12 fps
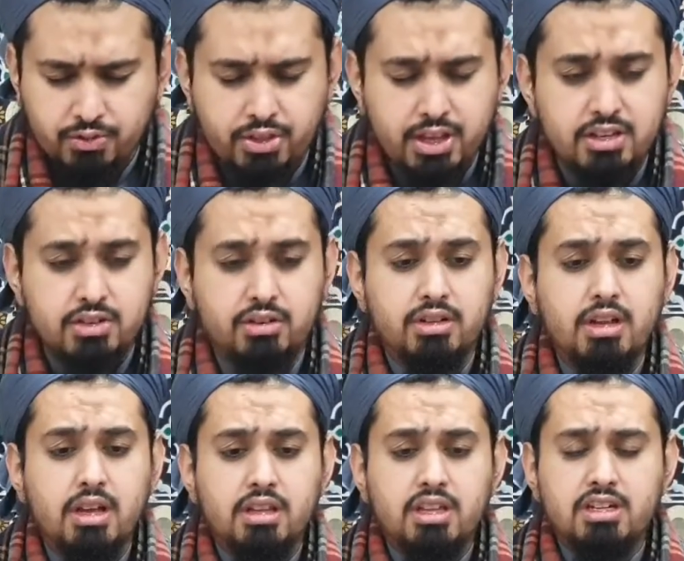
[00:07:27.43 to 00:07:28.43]
of things on
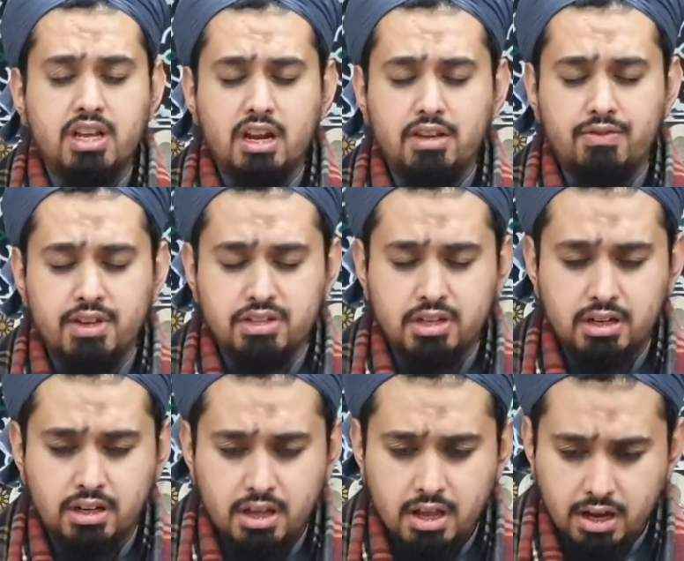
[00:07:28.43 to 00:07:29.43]
the television.